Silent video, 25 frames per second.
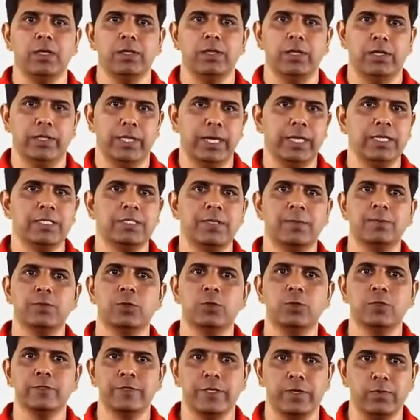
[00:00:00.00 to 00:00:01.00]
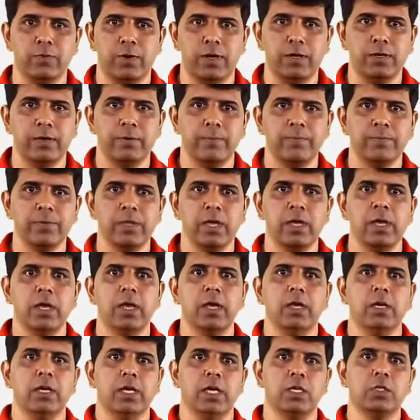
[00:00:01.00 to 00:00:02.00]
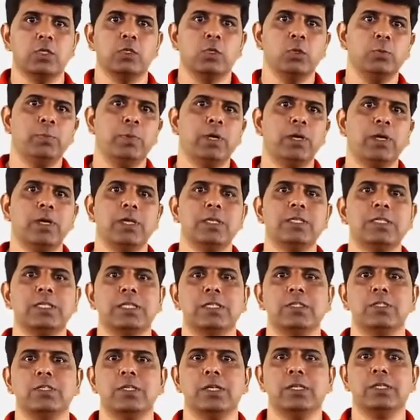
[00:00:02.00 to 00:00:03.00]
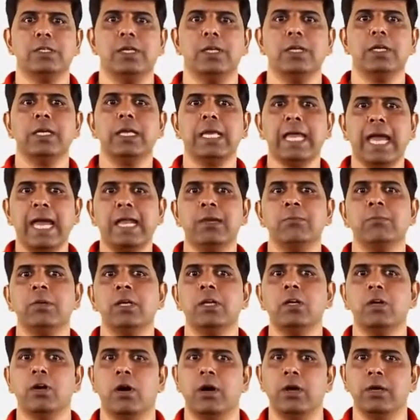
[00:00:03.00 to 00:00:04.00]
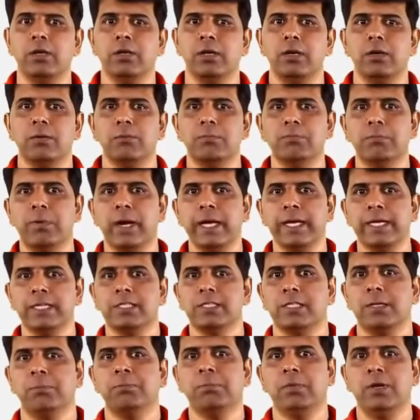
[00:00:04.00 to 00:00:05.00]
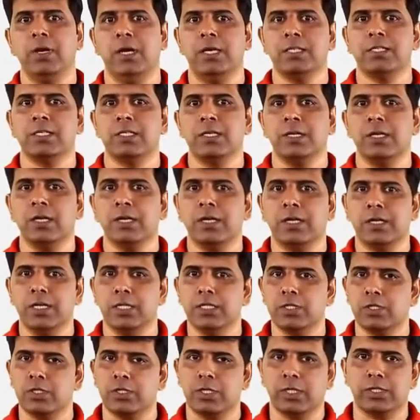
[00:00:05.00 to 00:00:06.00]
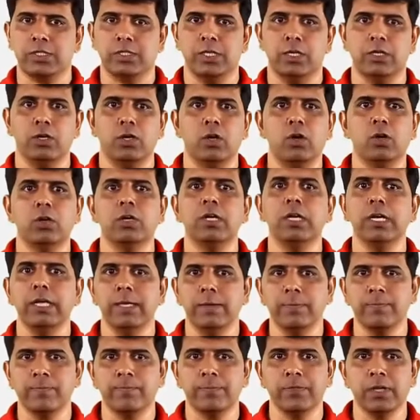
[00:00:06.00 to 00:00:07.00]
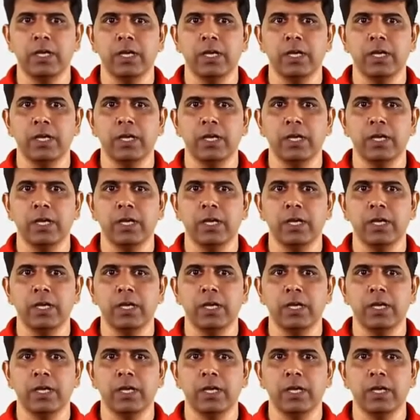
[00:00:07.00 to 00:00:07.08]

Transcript: Now there are some rules involved. A superclass constructor can be called by a subclass constructor only.